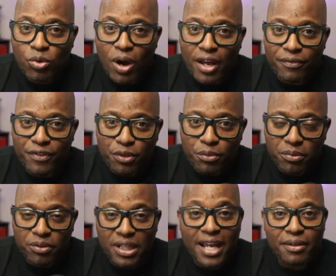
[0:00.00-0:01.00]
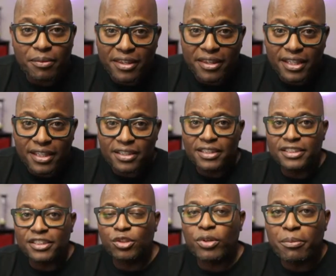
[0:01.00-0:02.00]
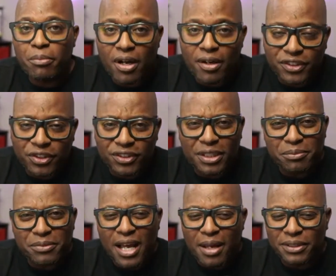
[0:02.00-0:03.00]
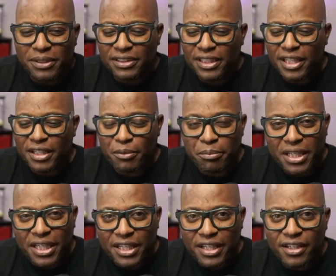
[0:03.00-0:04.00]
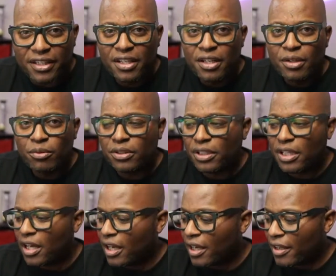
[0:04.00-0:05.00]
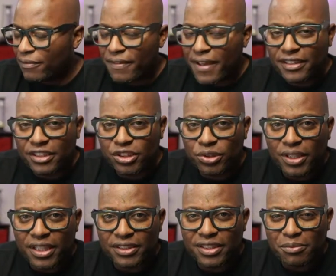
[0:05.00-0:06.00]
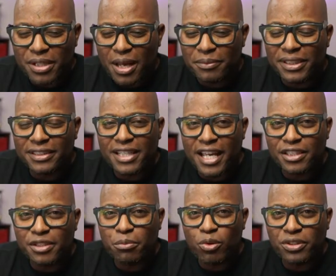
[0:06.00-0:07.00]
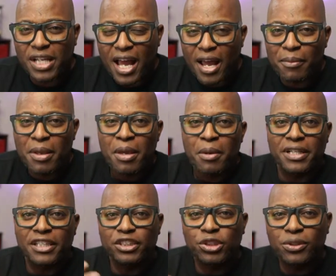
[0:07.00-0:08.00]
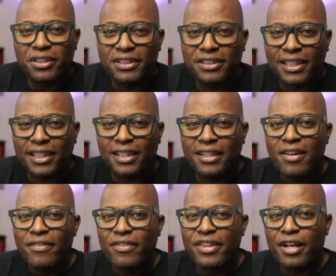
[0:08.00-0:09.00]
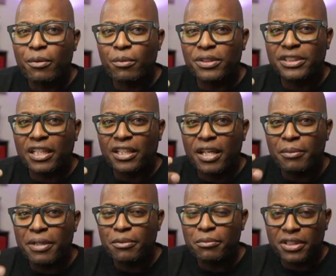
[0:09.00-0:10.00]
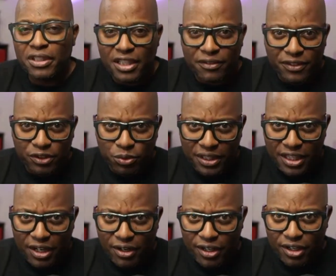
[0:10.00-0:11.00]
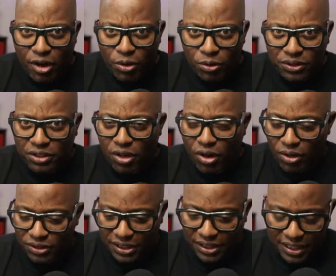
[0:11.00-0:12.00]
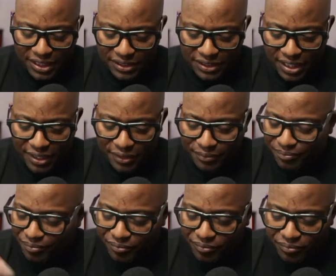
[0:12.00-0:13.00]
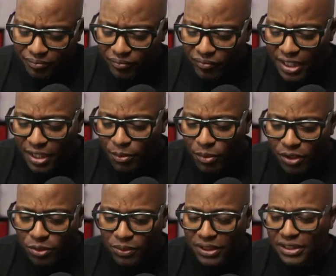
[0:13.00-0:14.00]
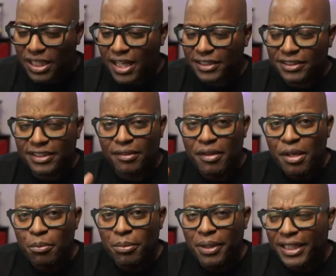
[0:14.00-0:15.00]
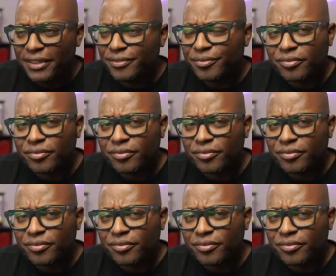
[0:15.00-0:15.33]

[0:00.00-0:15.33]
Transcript: quite a few, like I think at least 3 months. So sometimes it's an immediate effect that you get. Sometimes it takes more time. But as you can see, there was a limiting belief, is what Gary Coates calls it. He works with this kind of stuff, but